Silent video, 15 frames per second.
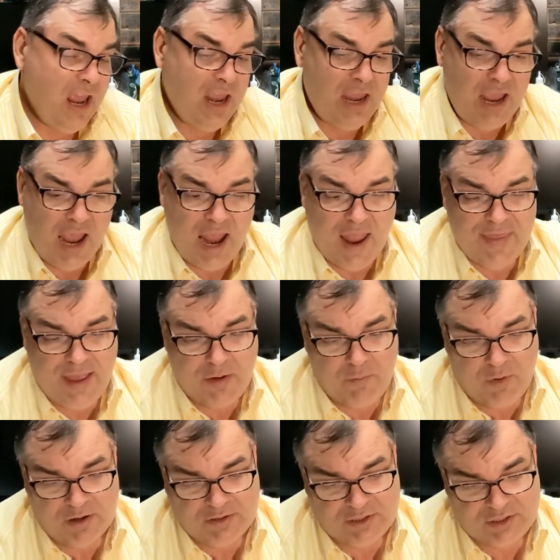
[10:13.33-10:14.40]
Yeah, that
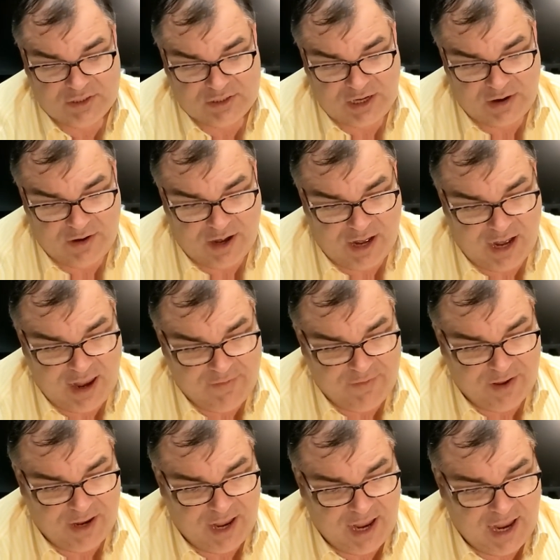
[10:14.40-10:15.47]
wasn't so
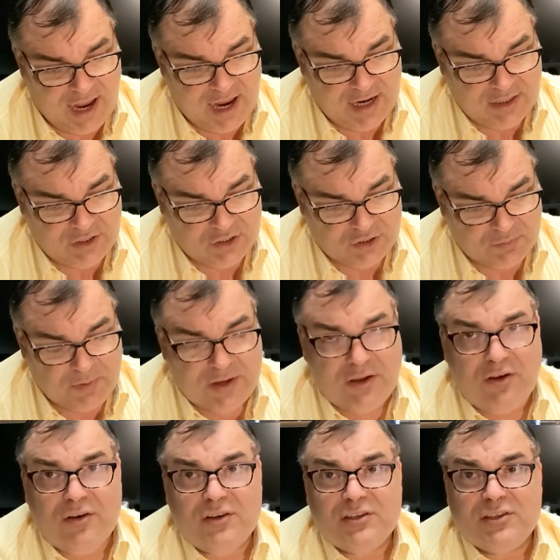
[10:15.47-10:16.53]
clever, Arch,
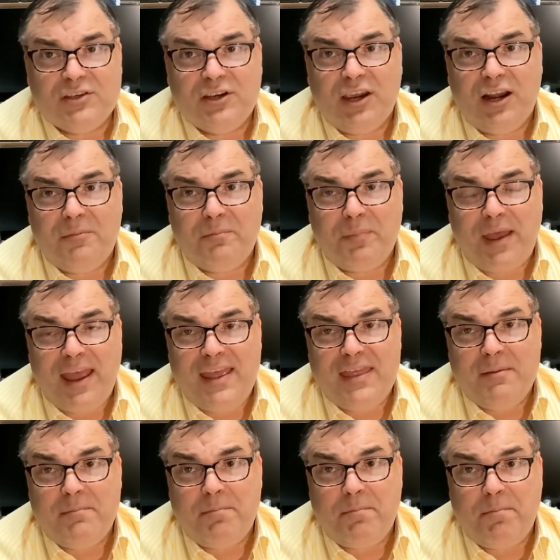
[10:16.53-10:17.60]
because you got to pay
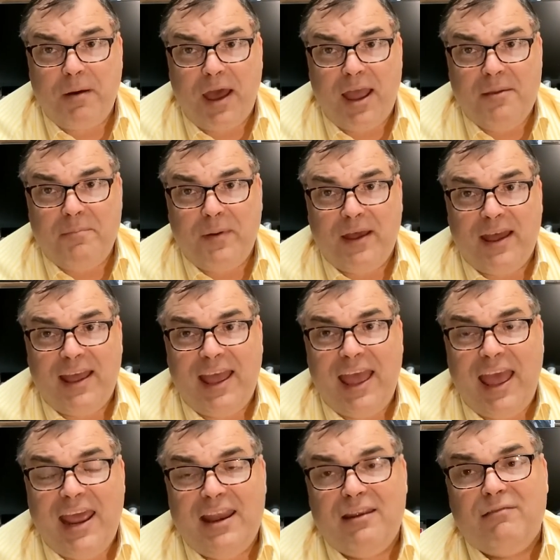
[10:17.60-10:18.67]
the piper
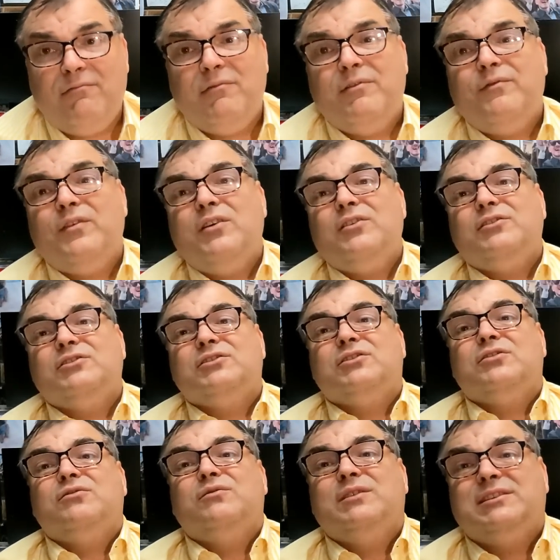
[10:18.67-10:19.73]
and it reverts
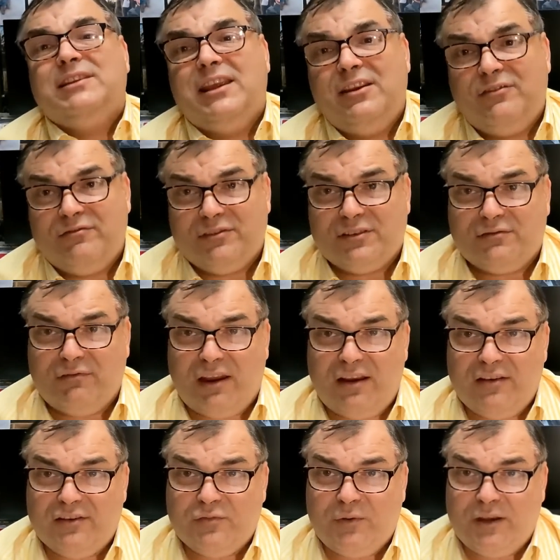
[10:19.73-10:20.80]
to its interest rate
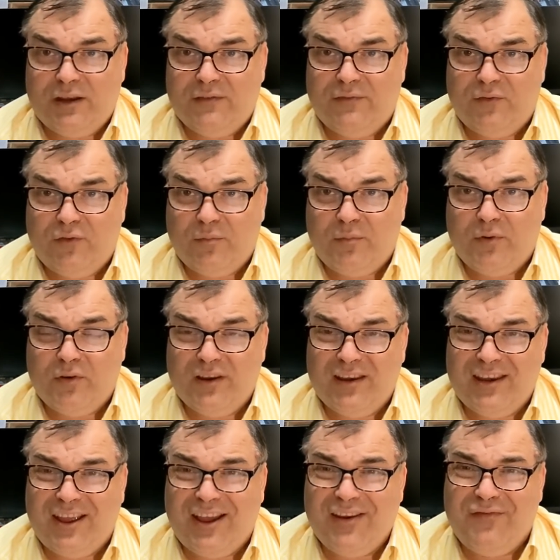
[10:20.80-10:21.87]
of
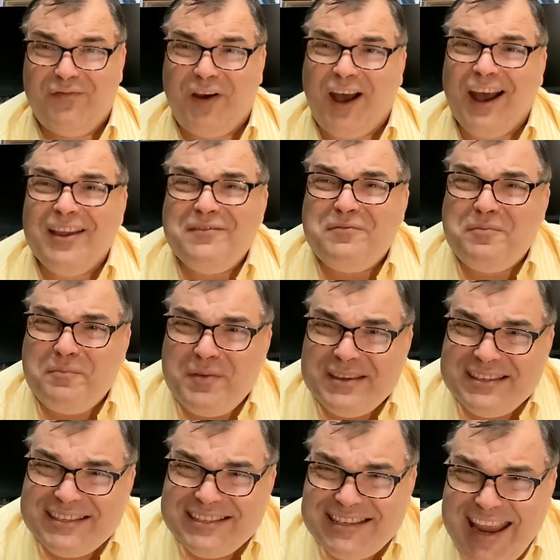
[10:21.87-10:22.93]

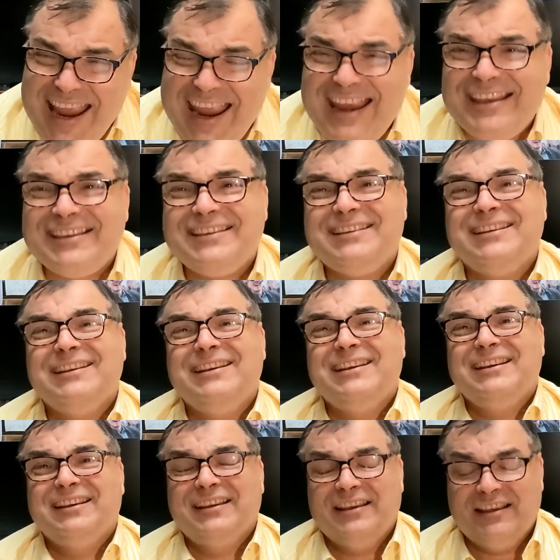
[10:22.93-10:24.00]
24.95%.
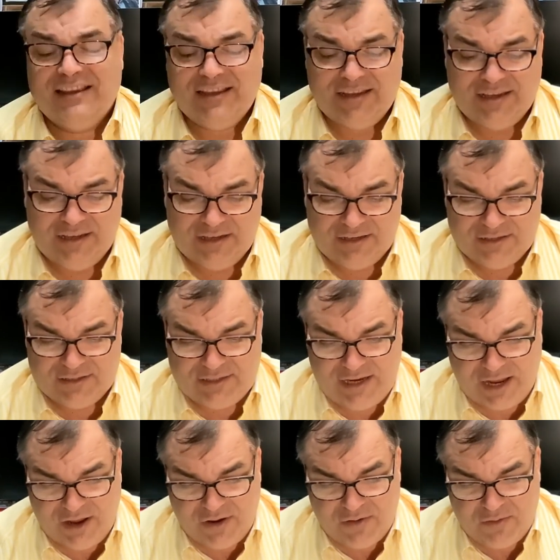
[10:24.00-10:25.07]

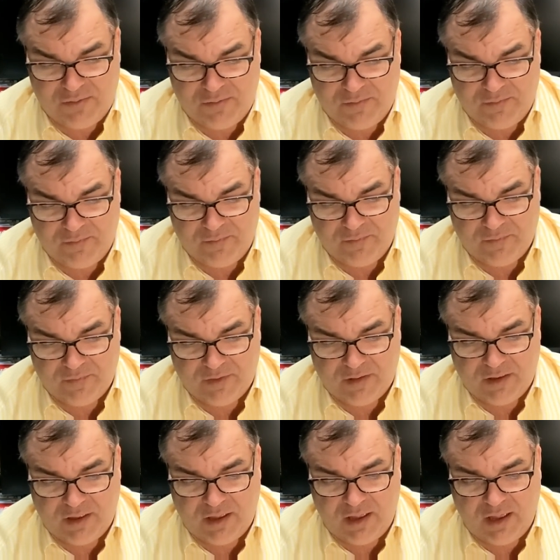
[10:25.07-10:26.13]
So,
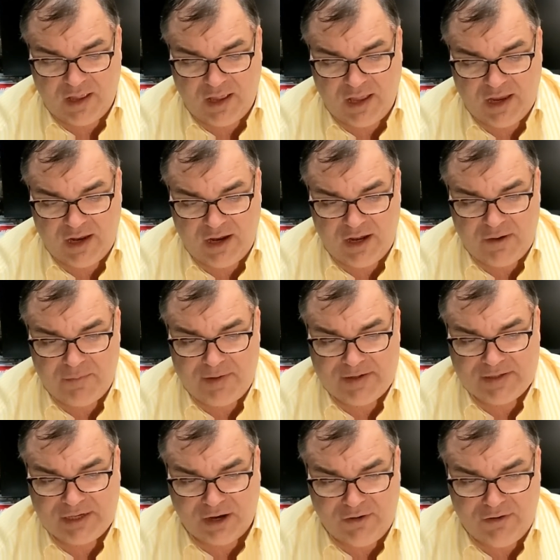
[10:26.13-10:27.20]
I got to be
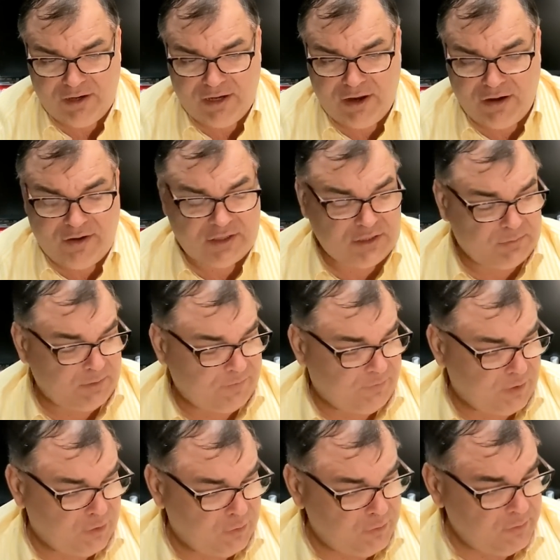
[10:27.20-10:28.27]
totally honest with
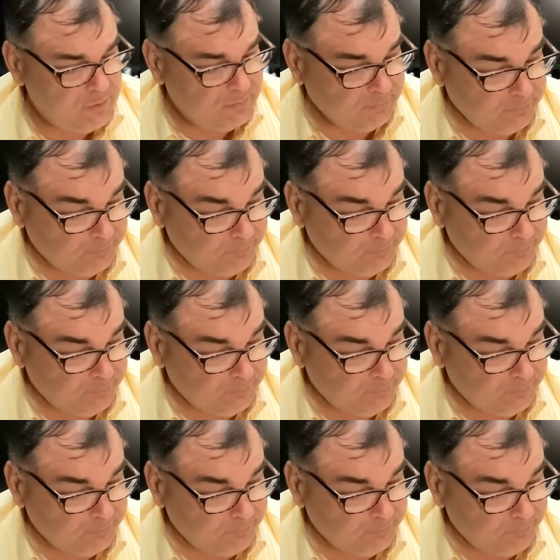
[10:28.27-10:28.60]
you.